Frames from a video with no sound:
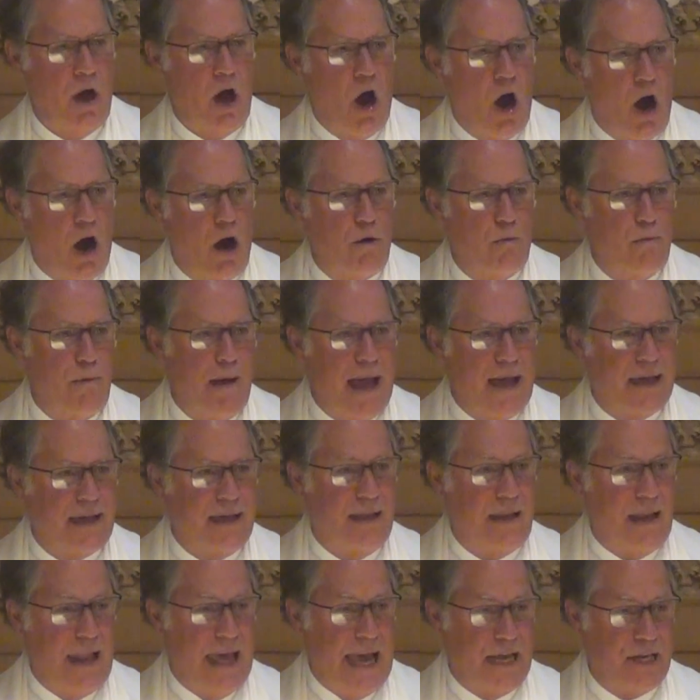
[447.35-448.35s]
our
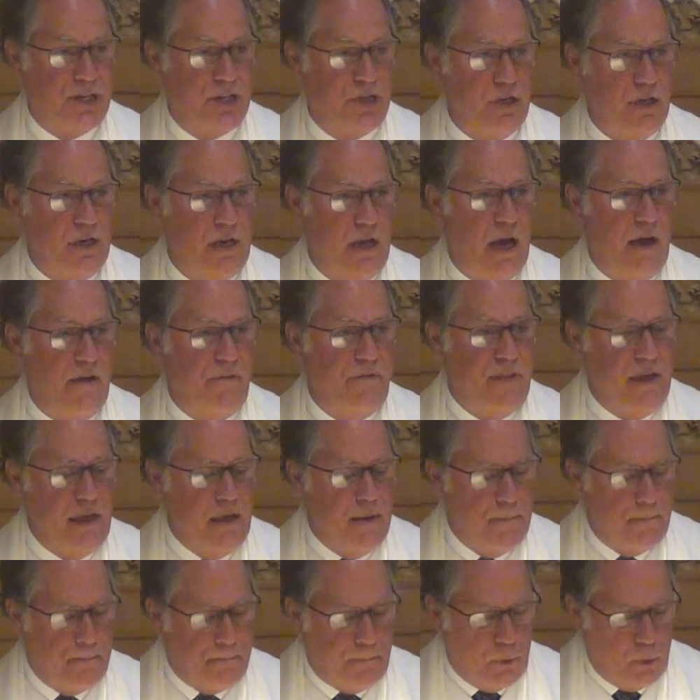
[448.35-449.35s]
recollection of
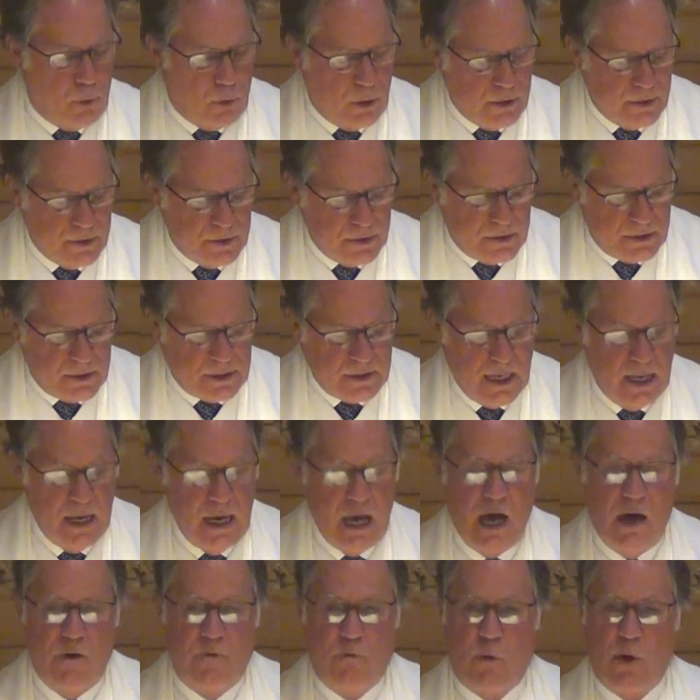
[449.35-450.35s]
the importance
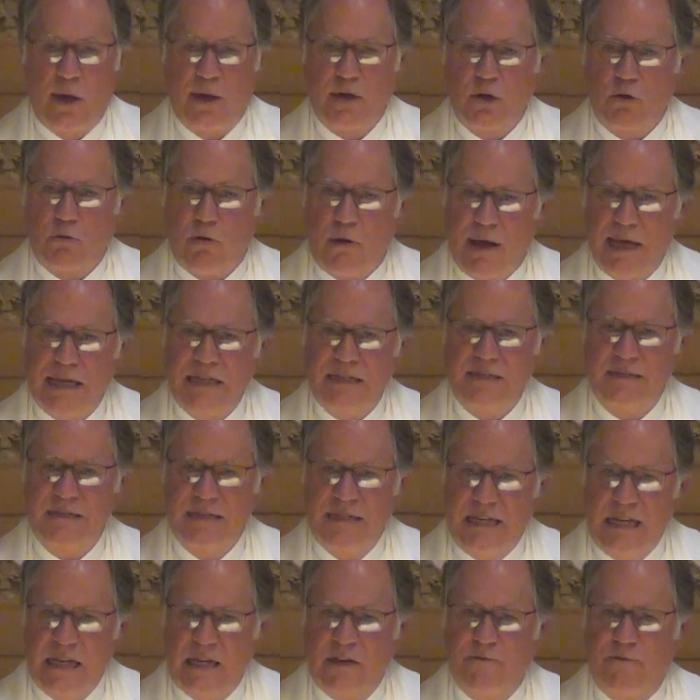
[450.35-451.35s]
of what
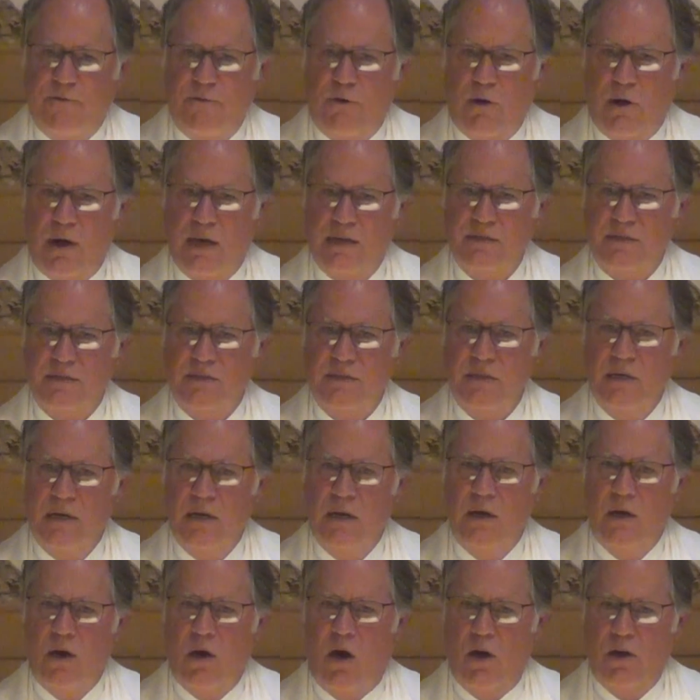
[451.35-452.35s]
Christ did for us
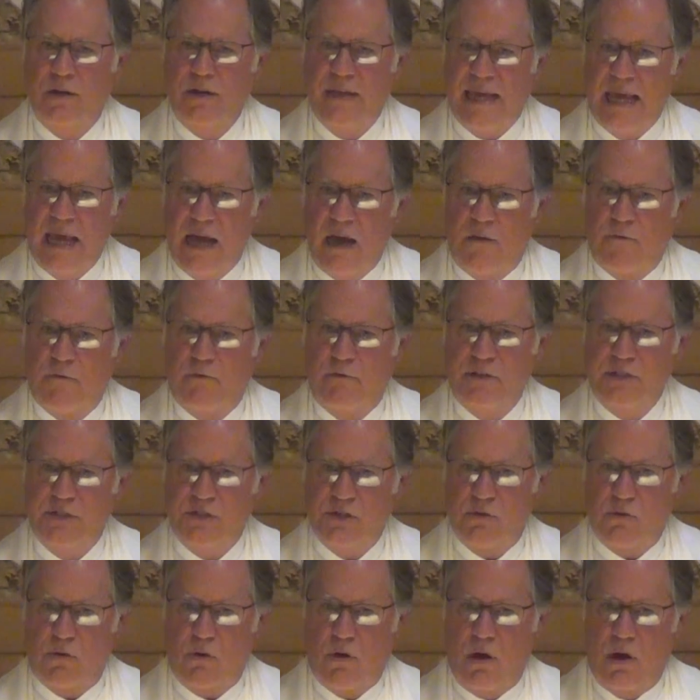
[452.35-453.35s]
on
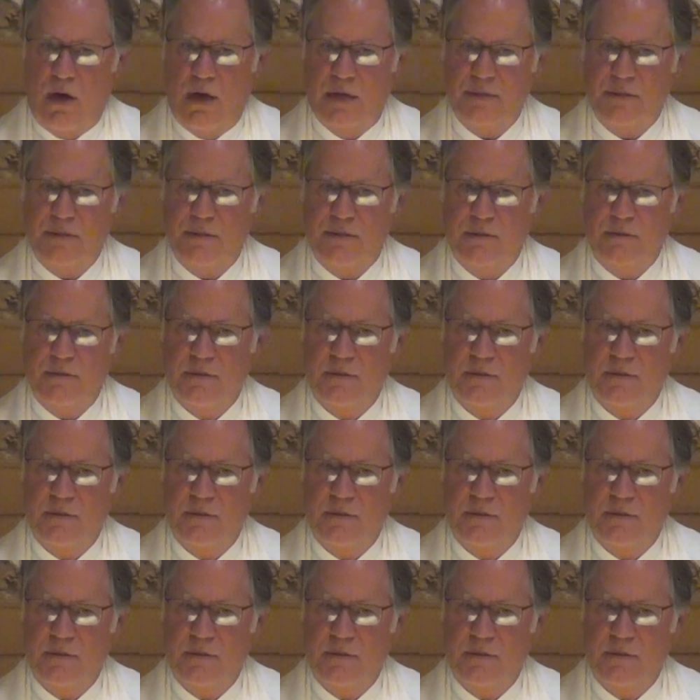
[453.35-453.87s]
Calvary's cross.